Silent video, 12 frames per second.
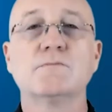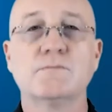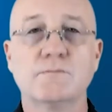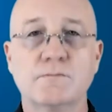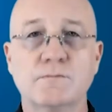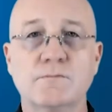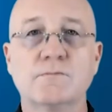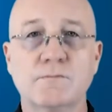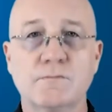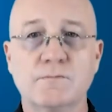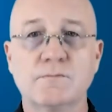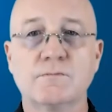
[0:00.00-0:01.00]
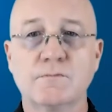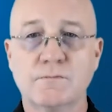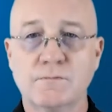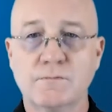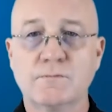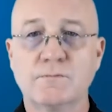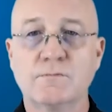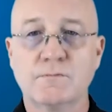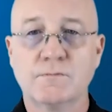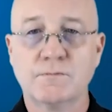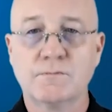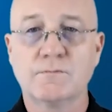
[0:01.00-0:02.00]
or if so, just 1 or
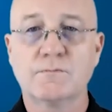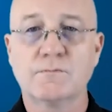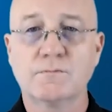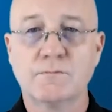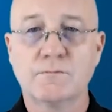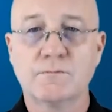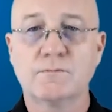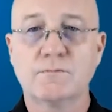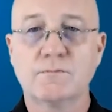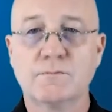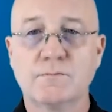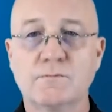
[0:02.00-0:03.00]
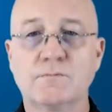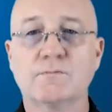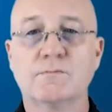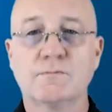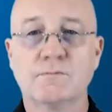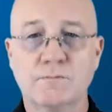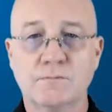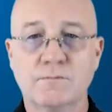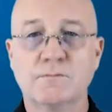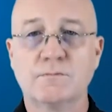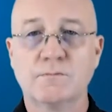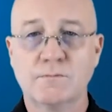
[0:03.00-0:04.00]
3 times a week for making
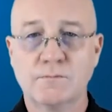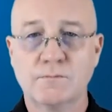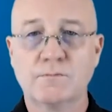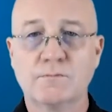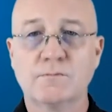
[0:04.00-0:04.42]
some major